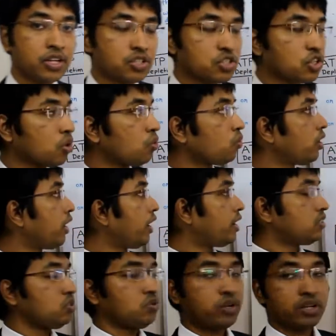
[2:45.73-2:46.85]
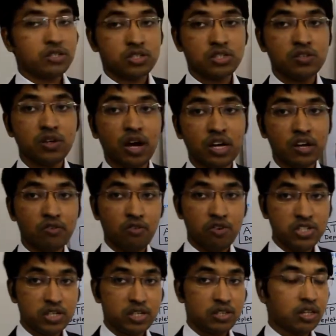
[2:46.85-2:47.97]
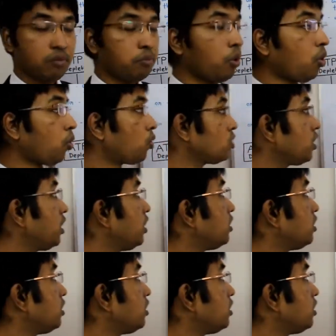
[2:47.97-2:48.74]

So as you can see, I have written in the board,